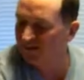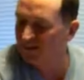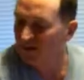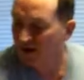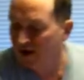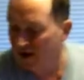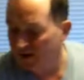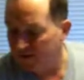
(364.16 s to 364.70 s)

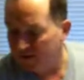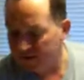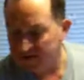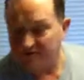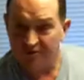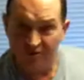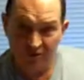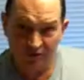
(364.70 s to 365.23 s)
Okay, this
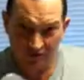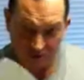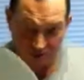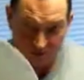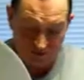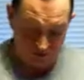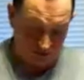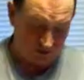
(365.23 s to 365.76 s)
little tool
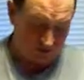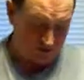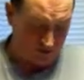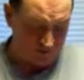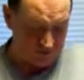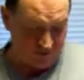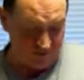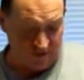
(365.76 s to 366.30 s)

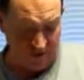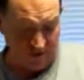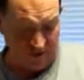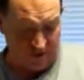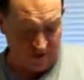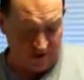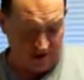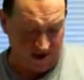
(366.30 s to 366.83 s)
comes in
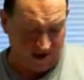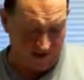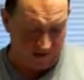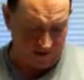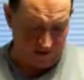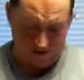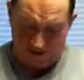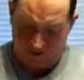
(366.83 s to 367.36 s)
very
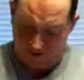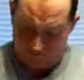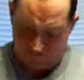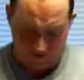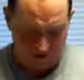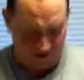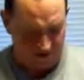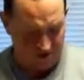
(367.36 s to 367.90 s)
handy.
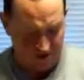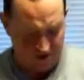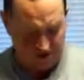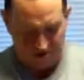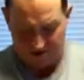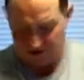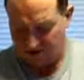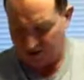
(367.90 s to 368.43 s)

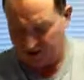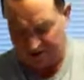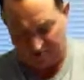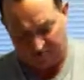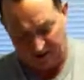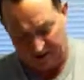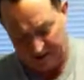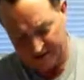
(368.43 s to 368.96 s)
It's a
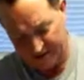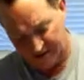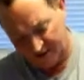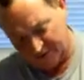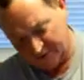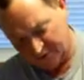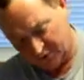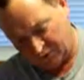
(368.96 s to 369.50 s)
plastic
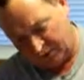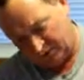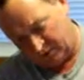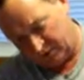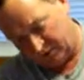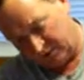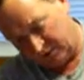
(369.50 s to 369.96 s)
dough scraper.